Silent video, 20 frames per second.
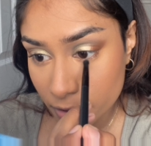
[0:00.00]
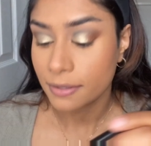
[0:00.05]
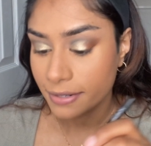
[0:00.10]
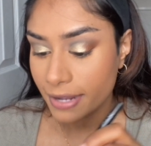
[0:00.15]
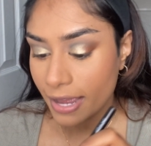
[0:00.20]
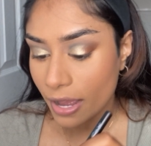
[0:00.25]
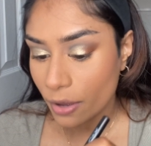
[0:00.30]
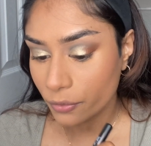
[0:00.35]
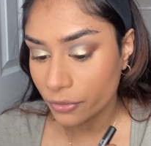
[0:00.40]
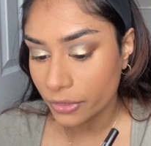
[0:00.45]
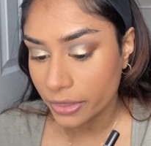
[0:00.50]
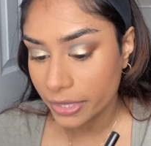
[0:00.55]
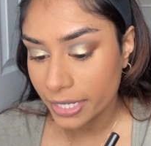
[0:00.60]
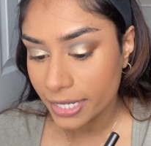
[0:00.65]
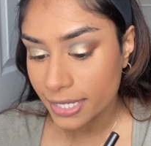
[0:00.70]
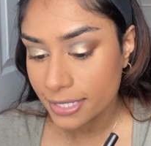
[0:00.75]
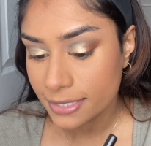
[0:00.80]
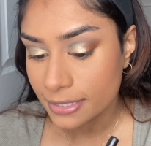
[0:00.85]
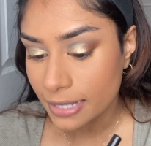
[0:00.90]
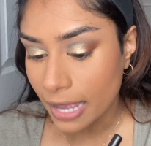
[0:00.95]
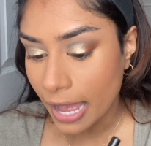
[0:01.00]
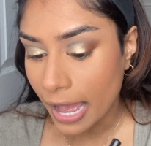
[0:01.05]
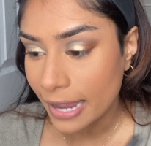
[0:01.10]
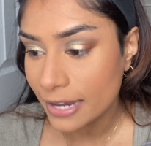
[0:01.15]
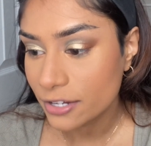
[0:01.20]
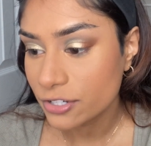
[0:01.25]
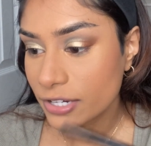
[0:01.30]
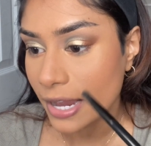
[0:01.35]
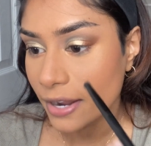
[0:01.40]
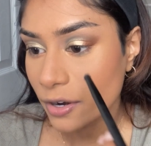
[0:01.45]
Now, this
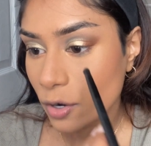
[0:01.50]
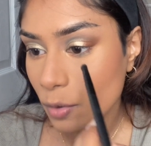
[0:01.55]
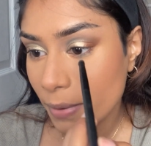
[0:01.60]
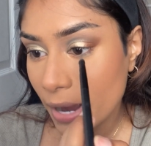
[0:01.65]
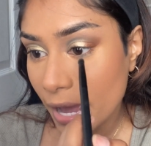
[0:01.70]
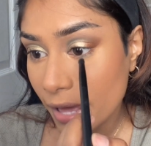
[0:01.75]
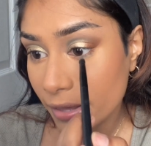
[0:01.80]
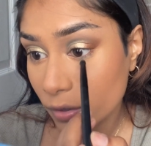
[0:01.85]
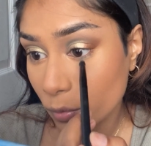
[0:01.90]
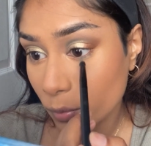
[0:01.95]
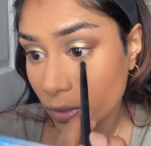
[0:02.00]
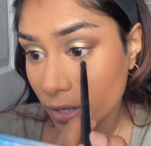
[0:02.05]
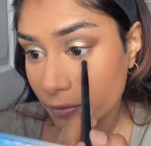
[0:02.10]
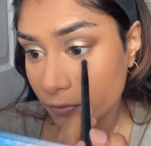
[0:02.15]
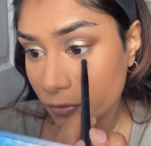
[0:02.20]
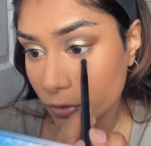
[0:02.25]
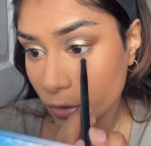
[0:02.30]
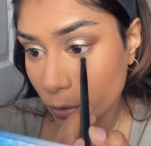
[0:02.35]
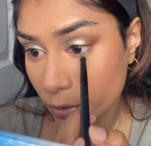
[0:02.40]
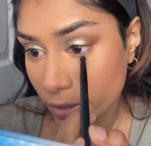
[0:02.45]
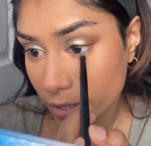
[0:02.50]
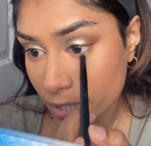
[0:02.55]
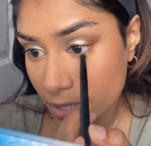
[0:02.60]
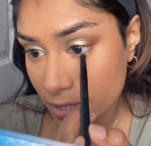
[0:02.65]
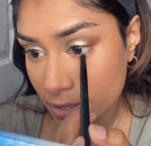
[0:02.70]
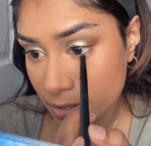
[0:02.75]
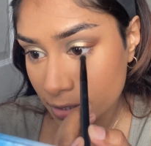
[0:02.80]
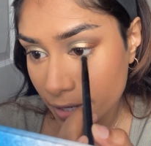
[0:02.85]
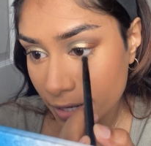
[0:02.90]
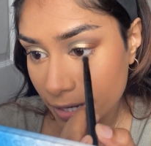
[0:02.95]
eyeshadow palette, what I've
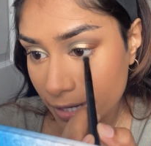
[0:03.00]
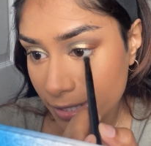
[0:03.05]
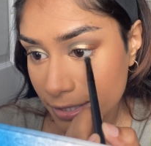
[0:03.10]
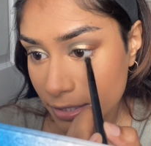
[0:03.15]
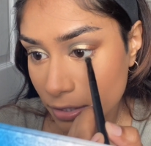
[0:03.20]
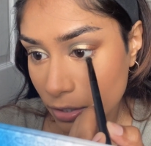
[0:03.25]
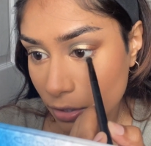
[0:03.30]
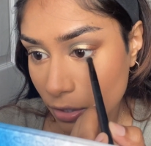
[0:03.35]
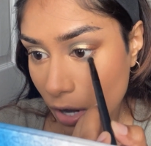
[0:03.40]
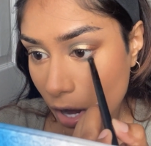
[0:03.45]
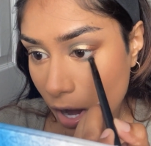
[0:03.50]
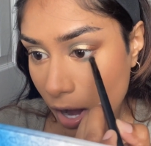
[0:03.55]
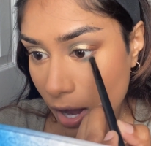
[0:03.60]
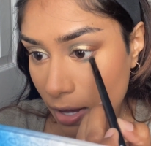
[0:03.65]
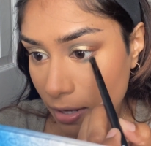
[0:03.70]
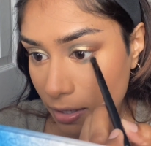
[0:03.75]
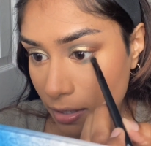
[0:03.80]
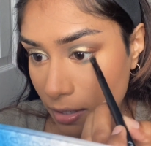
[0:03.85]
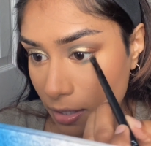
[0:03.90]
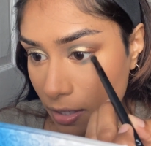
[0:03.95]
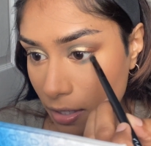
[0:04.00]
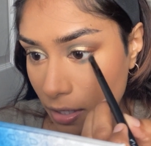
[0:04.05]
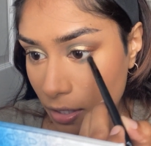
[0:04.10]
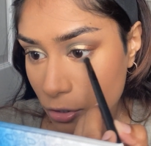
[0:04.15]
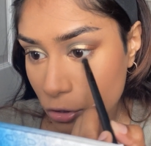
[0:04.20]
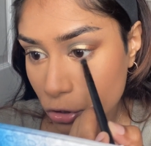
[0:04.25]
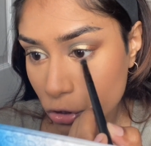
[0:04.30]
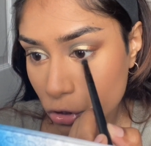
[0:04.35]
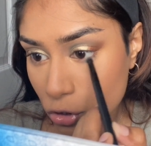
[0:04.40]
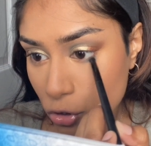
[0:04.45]
noticed, it's not
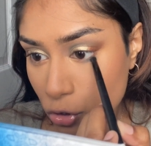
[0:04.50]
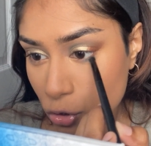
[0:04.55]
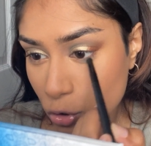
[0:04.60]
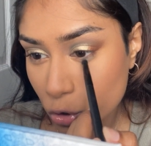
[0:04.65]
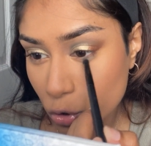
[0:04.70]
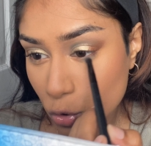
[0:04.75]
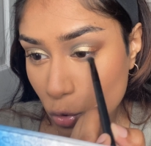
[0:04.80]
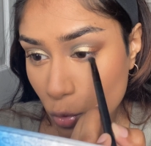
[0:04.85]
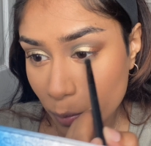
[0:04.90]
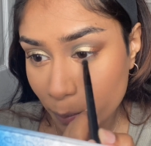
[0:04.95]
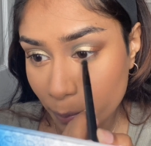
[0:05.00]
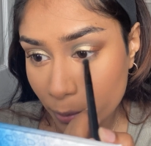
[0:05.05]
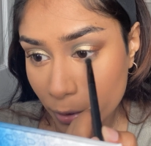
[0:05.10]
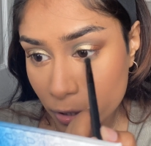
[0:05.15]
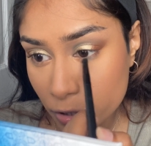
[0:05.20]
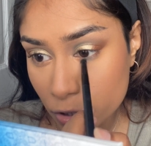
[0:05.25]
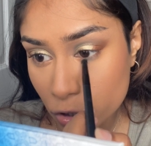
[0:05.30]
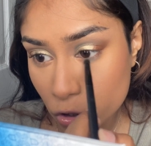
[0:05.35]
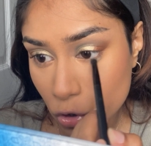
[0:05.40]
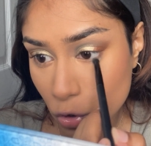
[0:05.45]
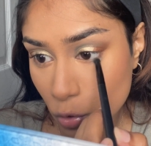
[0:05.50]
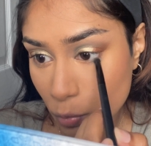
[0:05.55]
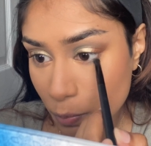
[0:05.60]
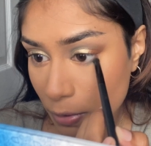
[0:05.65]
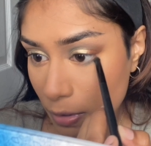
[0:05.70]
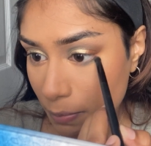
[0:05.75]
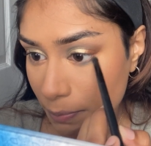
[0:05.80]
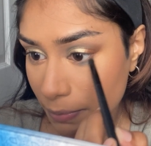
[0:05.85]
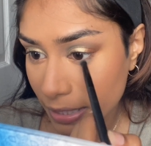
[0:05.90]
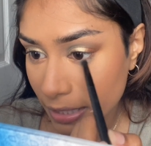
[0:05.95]

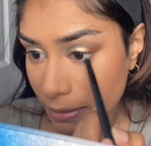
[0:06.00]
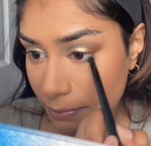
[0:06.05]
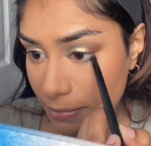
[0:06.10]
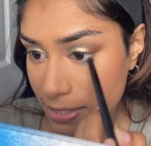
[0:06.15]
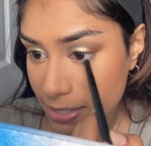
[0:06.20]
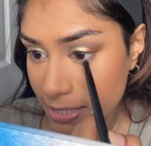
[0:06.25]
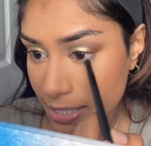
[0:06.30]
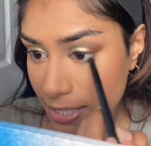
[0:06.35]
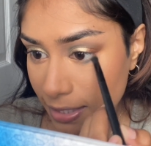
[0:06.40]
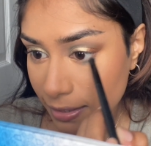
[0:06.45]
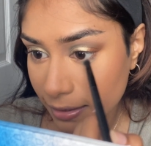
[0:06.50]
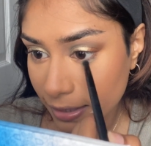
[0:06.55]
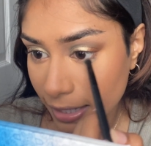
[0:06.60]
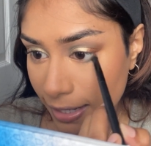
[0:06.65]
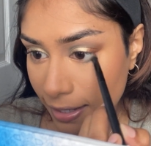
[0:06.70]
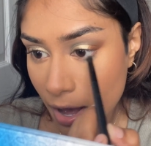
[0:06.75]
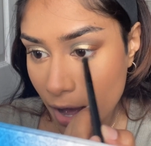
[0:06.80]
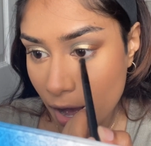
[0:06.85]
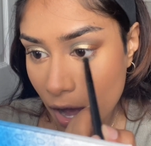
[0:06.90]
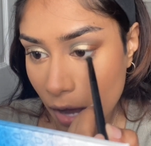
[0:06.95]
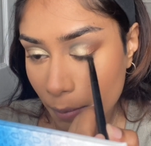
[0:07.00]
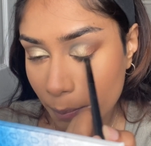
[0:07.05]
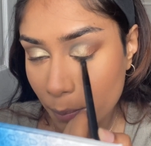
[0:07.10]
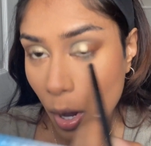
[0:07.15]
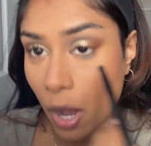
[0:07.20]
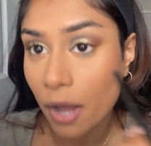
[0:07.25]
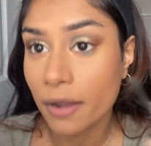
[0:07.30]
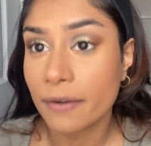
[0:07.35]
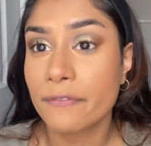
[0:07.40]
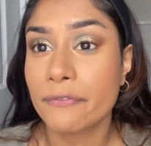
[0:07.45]
super pigmented like
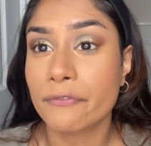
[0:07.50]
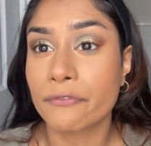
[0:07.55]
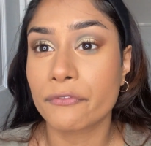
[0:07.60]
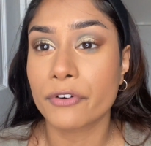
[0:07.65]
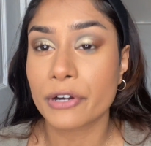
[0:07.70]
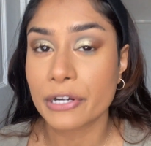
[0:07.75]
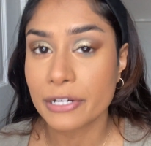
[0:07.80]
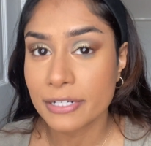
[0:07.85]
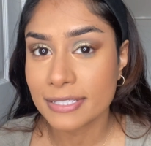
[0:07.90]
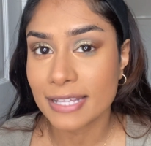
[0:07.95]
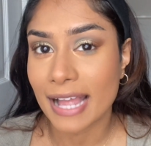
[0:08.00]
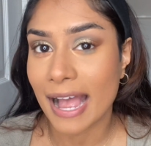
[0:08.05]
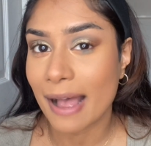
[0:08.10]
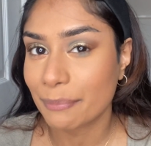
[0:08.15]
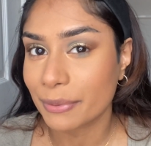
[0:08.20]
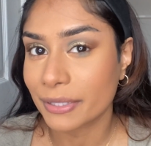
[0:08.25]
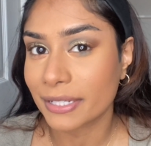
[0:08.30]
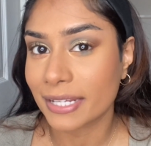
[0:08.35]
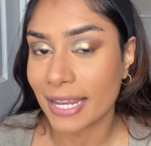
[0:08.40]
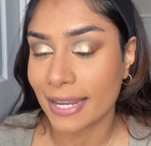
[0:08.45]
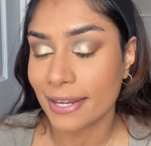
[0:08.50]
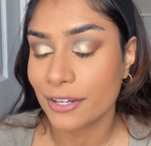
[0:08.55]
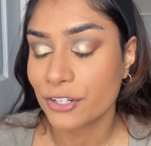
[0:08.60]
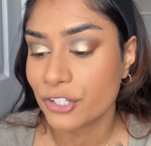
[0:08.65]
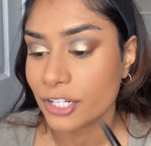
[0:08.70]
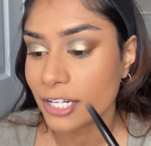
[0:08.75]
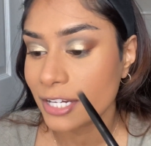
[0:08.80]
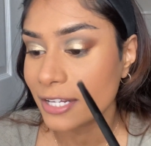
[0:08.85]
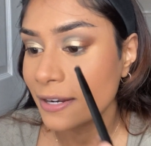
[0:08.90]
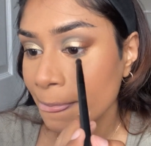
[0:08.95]
upon first
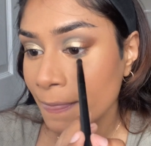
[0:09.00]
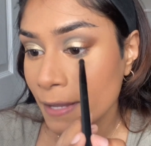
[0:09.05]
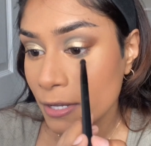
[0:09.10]
application.